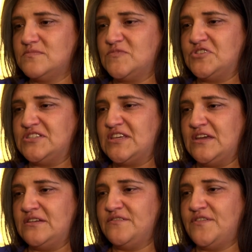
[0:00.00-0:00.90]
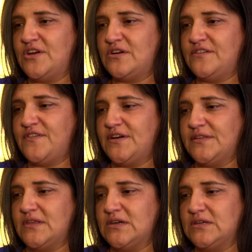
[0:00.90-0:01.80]
We're skating a very
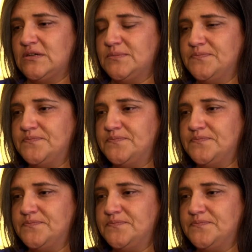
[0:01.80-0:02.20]
fine line.